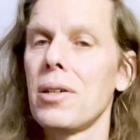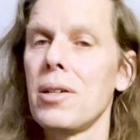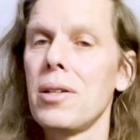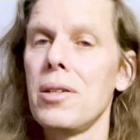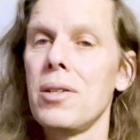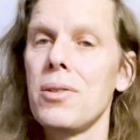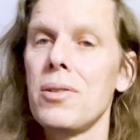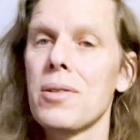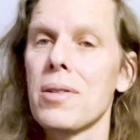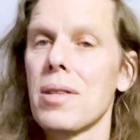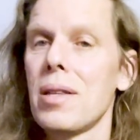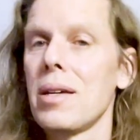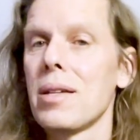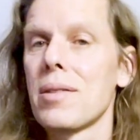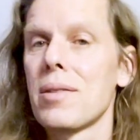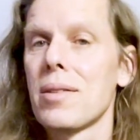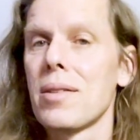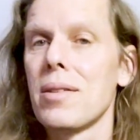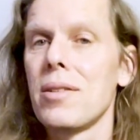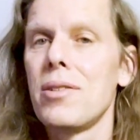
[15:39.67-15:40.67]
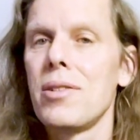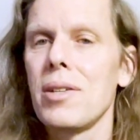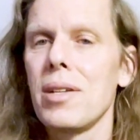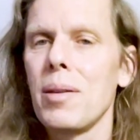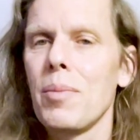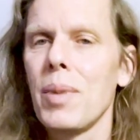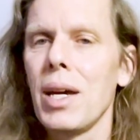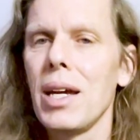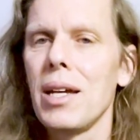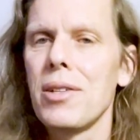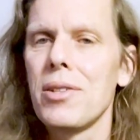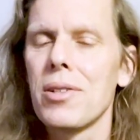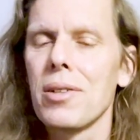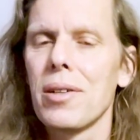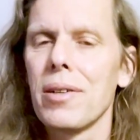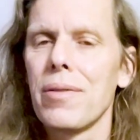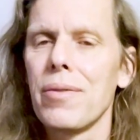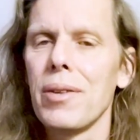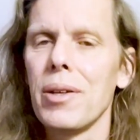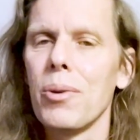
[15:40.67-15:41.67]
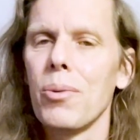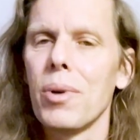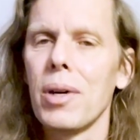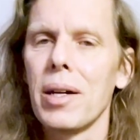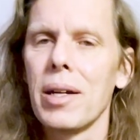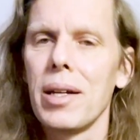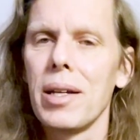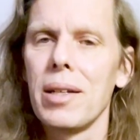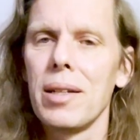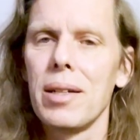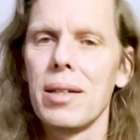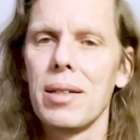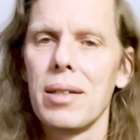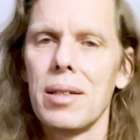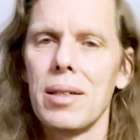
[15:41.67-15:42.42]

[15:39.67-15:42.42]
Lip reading: could use this G major if you wanted,